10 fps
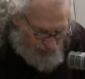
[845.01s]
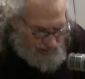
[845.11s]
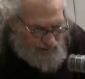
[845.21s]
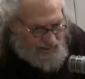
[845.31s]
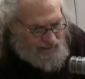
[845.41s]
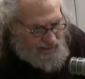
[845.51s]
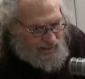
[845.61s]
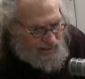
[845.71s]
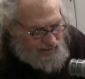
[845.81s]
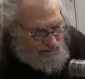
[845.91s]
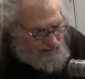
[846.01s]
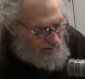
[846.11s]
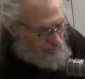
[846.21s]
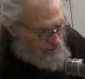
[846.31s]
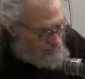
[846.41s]
But they
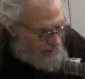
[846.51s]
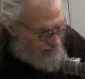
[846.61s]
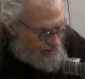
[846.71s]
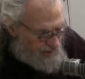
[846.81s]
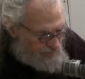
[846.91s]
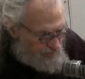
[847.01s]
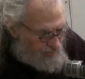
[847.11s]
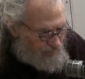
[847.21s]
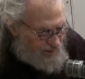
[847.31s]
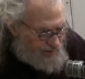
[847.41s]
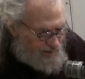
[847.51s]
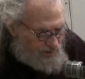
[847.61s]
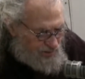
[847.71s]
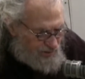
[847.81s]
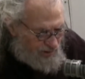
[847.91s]
come as a pair and they
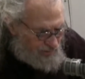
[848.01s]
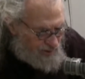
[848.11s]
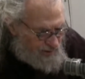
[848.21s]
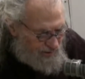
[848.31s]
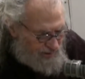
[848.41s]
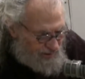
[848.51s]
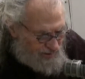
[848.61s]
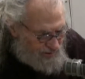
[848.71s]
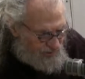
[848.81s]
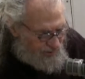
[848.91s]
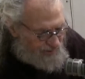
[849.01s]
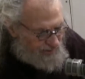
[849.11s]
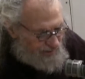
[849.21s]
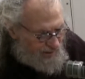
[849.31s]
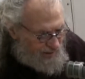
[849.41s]
sit on the buildings next door
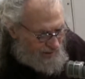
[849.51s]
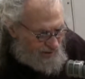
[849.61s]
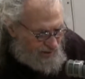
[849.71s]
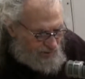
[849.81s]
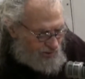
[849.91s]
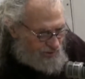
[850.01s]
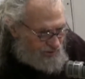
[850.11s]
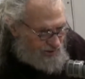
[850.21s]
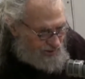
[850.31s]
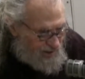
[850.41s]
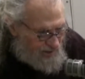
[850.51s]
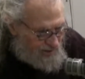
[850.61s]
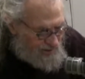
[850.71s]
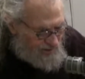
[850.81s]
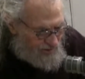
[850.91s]
and they talk to each
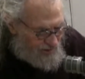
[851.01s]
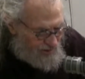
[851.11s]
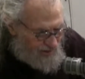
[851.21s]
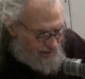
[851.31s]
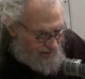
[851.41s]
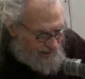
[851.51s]
other and go on.